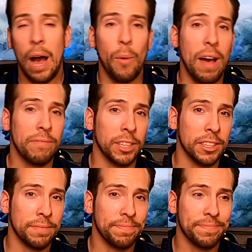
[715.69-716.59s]

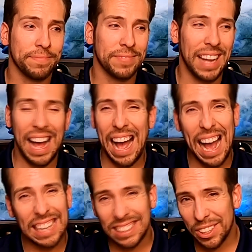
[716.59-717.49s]
However,
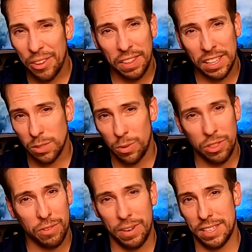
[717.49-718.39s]
I still don't think it's
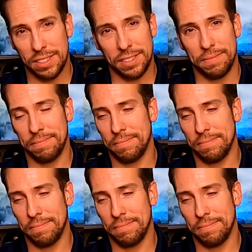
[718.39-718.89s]
worth the risk.